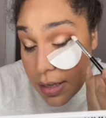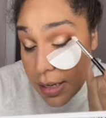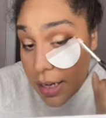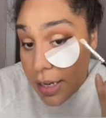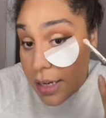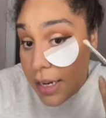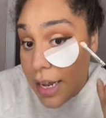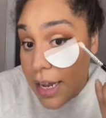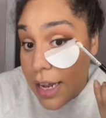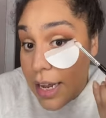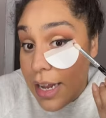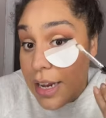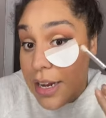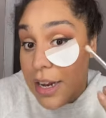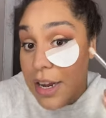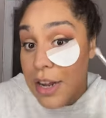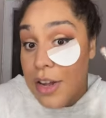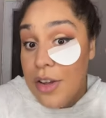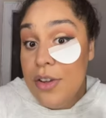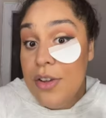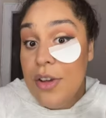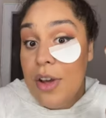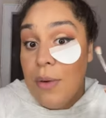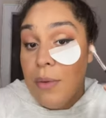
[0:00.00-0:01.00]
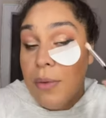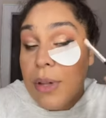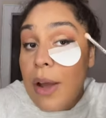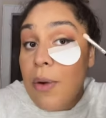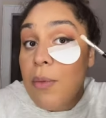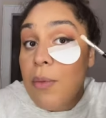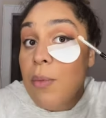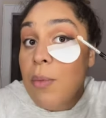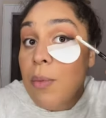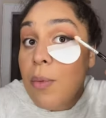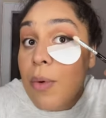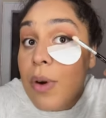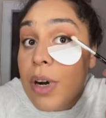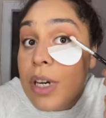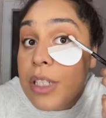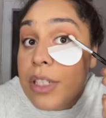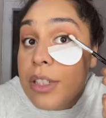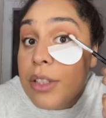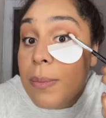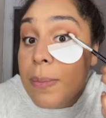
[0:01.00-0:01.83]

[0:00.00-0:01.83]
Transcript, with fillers: And then you, like once